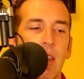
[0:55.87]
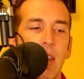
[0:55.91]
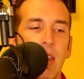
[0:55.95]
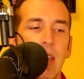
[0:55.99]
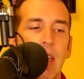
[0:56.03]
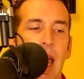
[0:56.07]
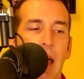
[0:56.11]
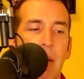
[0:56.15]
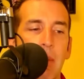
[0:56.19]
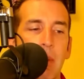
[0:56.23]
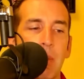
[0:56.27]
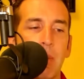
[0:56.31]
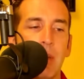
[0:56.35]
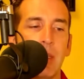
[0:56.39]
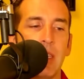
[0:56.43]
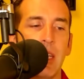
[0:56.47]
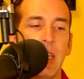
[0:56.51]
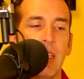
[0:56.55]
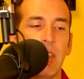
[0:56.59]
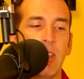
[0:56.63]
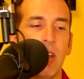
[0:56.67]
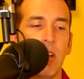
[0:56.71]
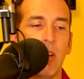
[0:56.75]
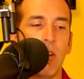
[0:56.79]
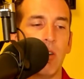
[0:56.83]
Gabby
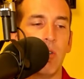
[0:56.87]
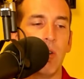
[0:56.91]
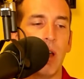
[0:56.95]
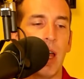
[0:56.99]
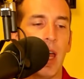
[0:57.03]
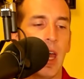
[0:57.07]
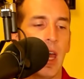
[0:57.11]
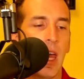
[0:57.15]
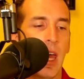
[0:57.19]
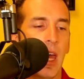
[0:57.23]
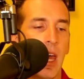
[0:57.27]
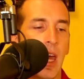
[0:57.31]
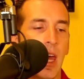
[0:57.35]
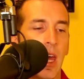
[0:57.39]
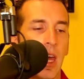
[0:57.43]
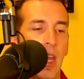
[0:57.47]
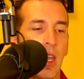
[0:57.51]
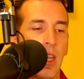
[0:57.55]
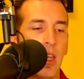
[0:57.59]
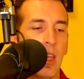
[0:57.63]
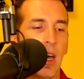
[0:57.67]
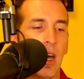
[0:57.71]
Petito and